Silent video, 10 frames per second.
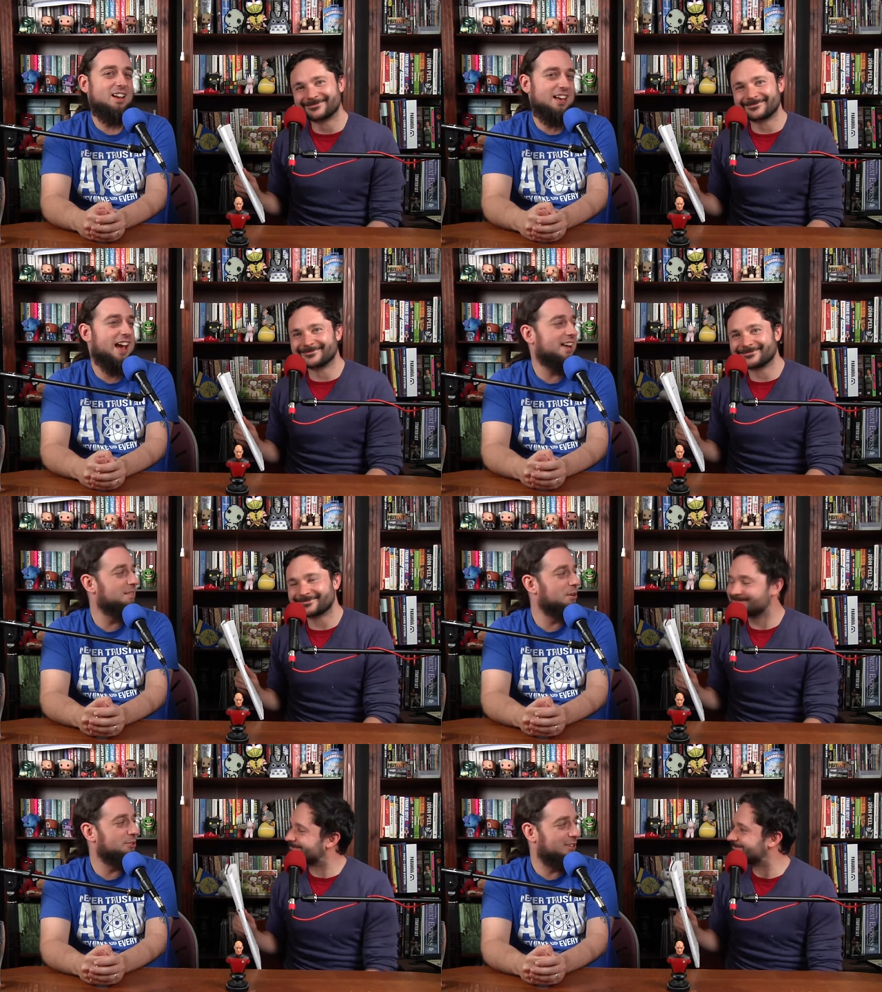
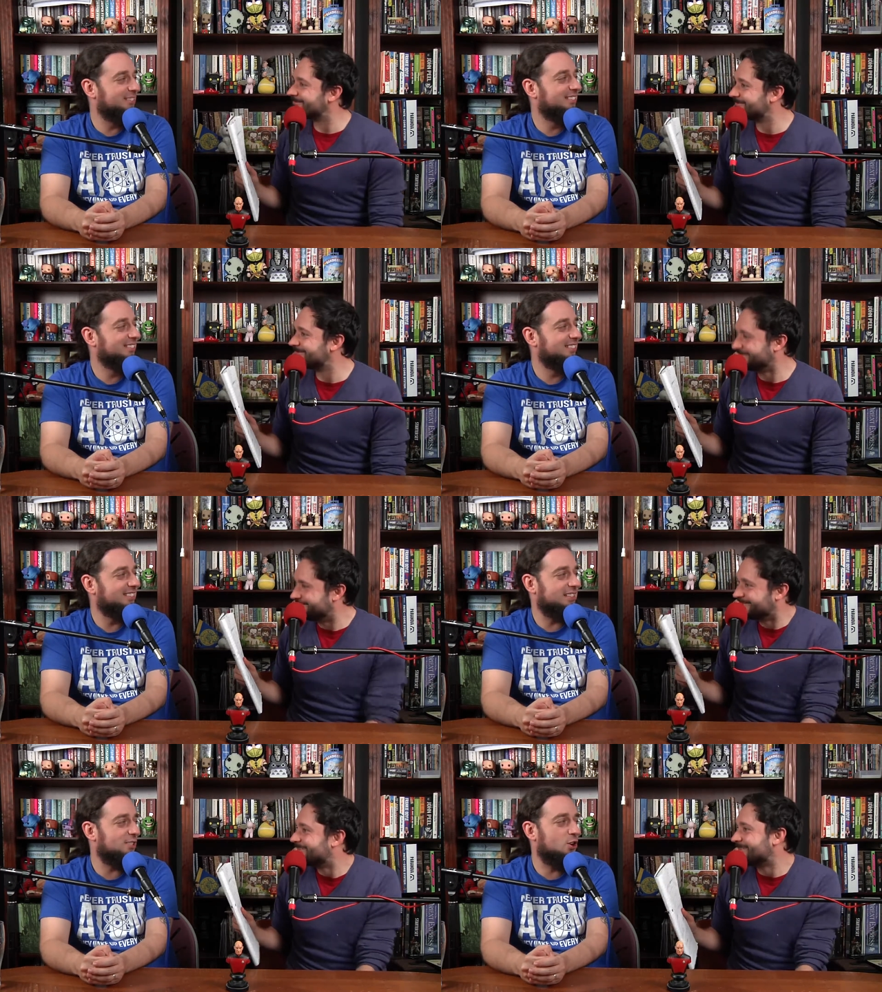Speaker 1: Okay, well done.
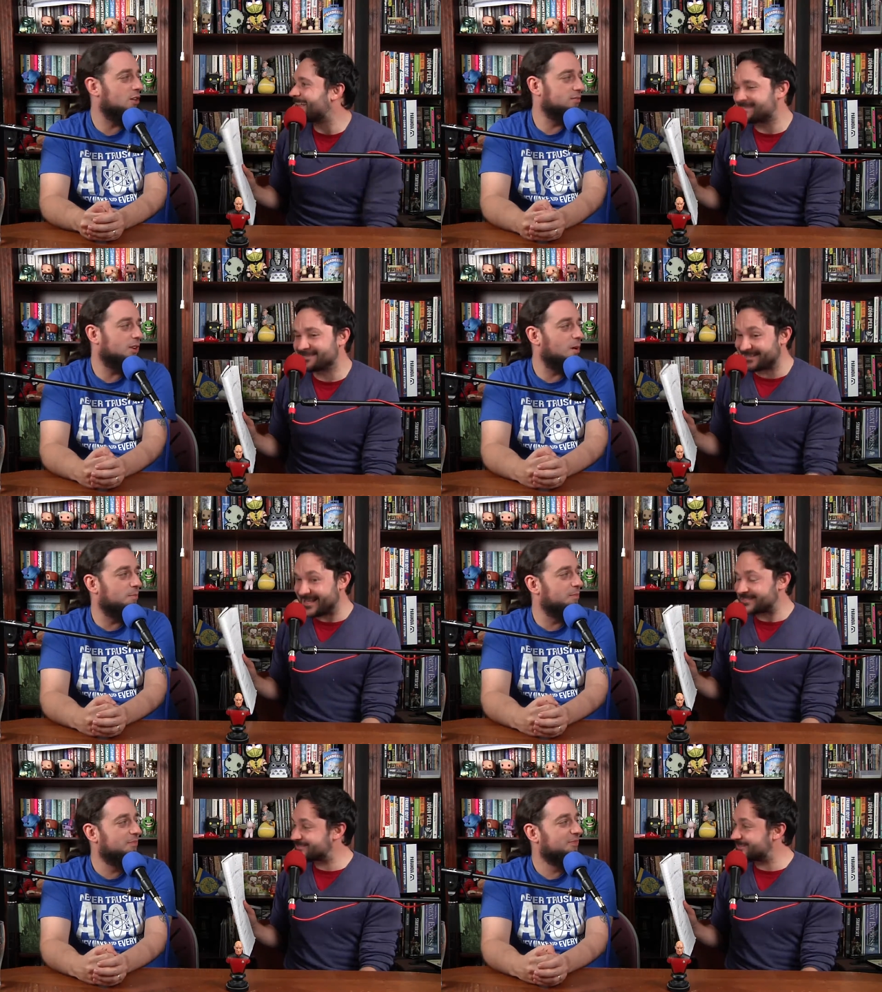It's not...
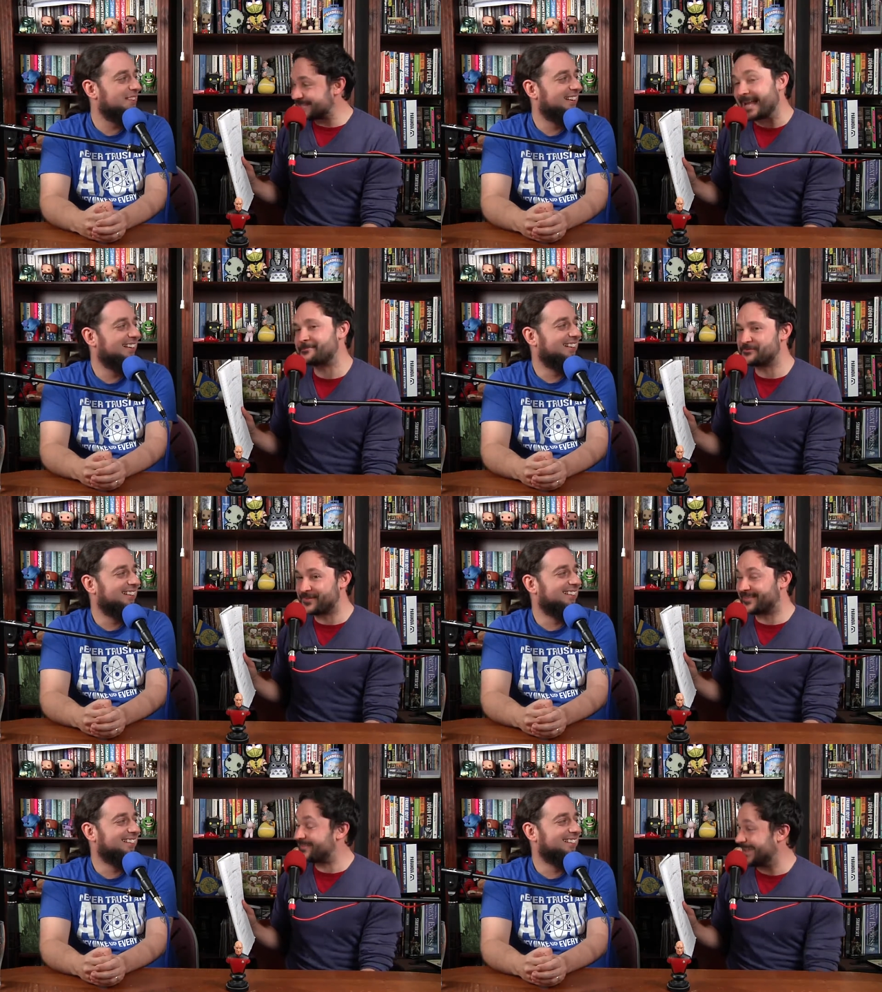
Speaker 2: That's the name
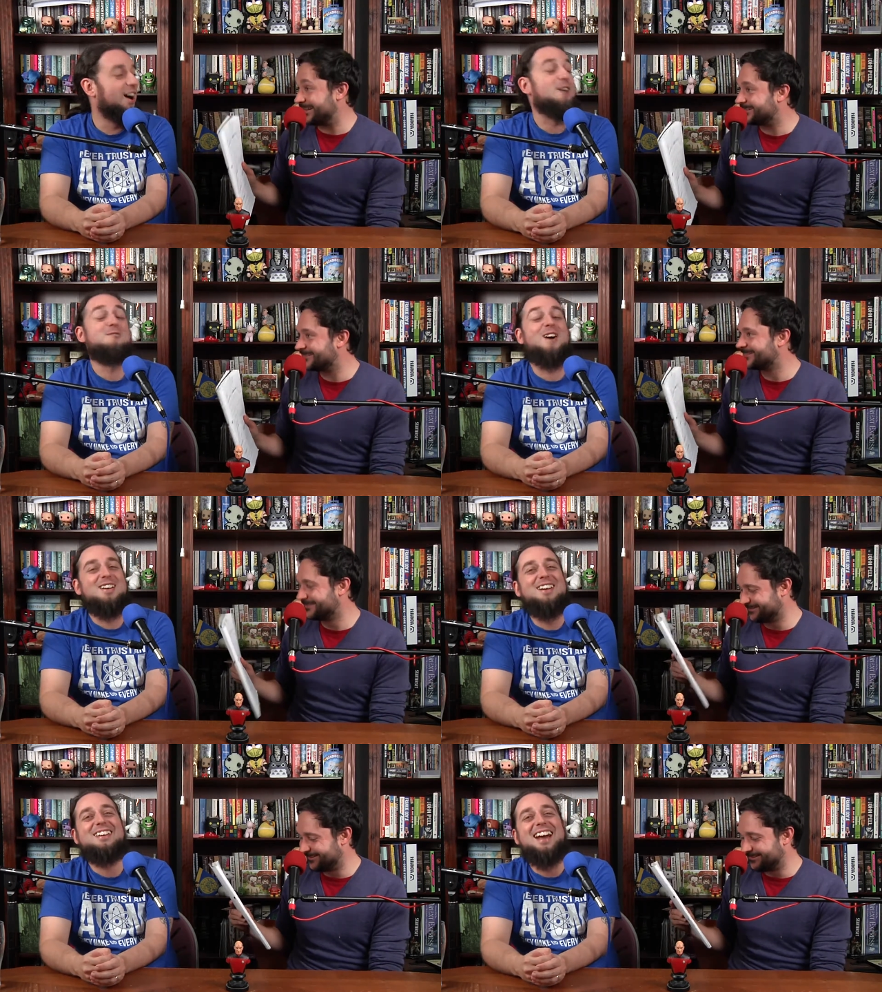of the thing. Oh,
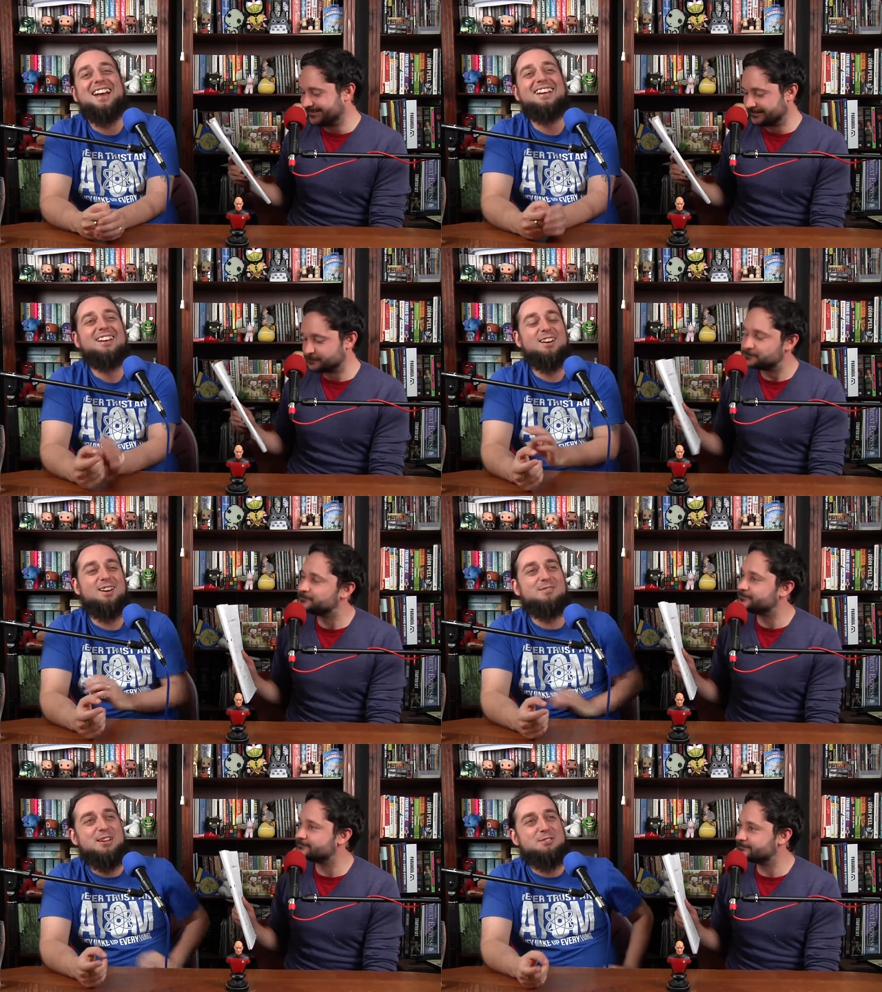right, okay.
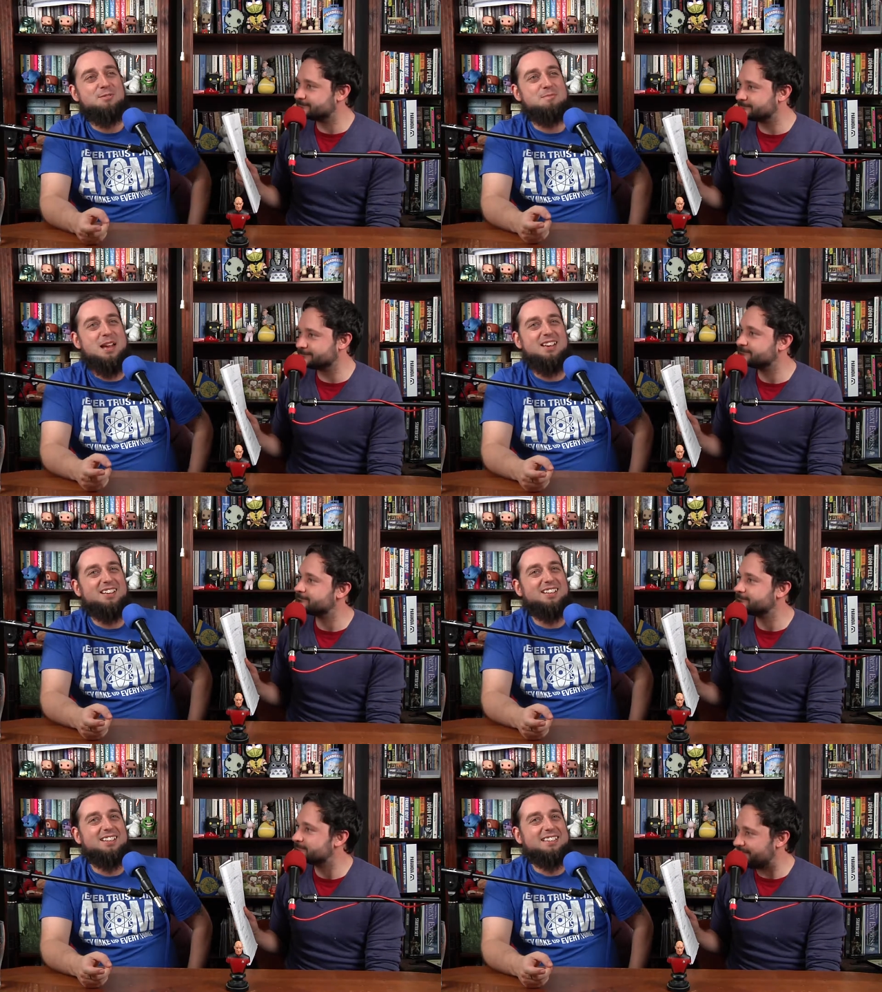I Wrestled a Bear...
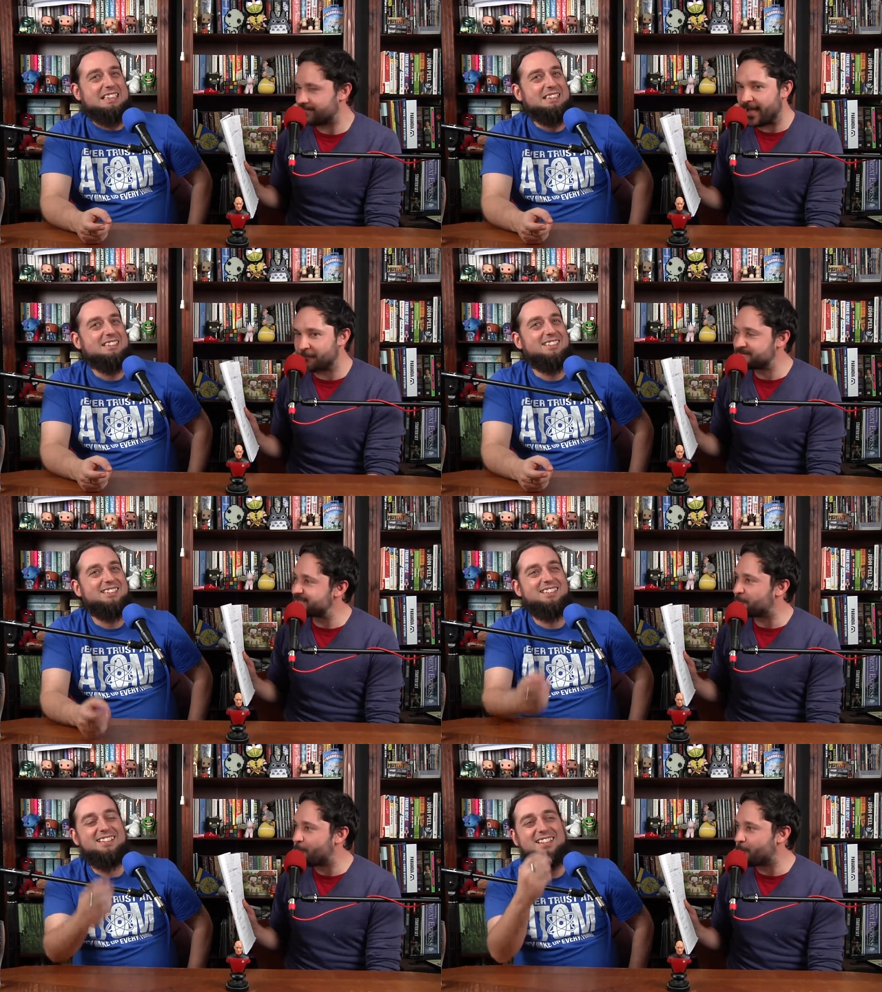If it helps,
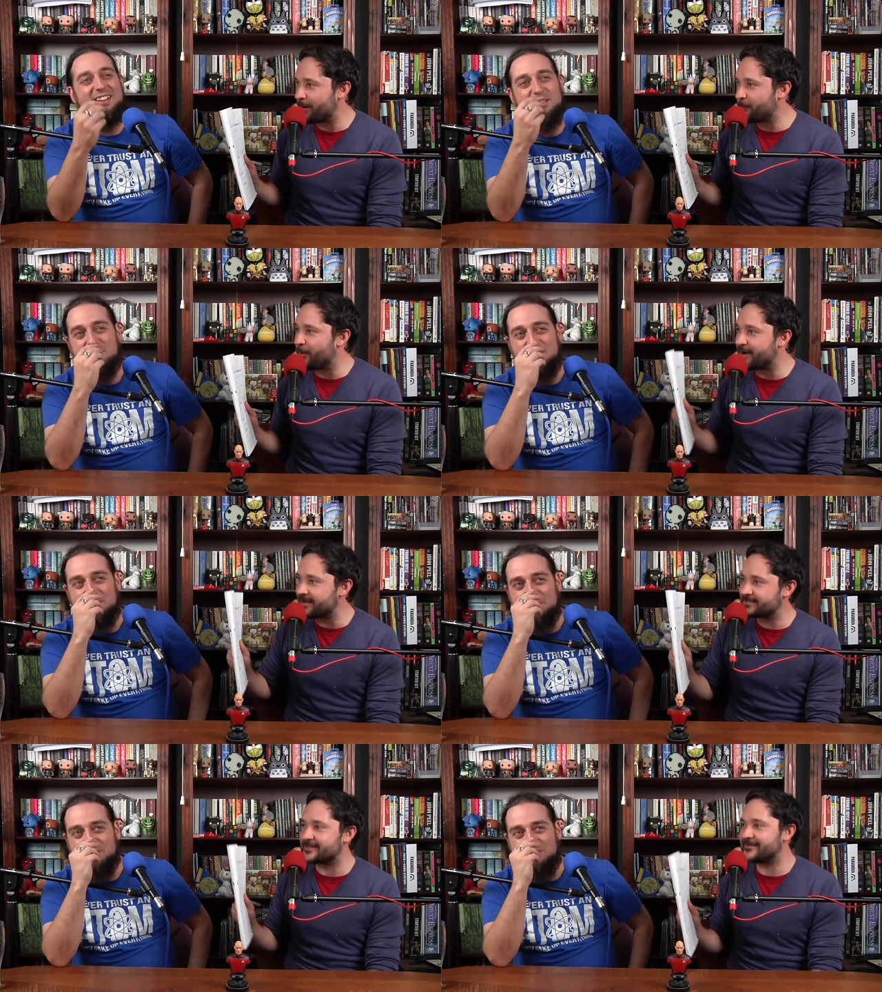it's all one
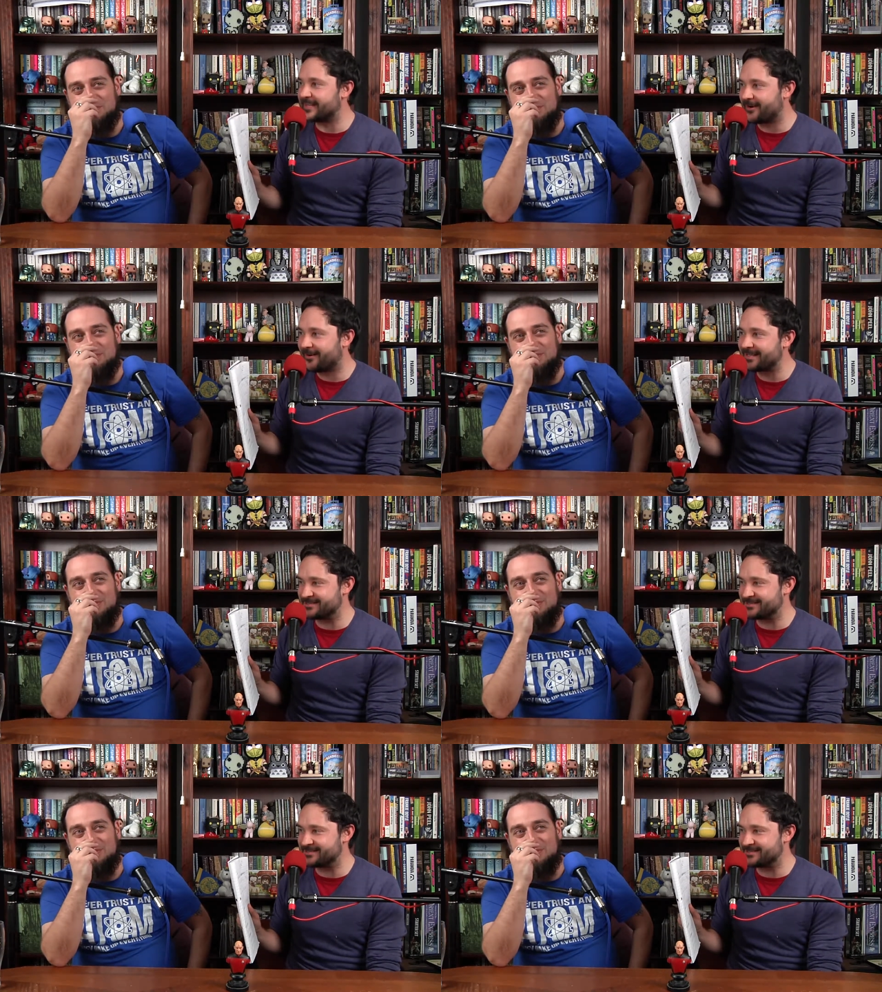word and the I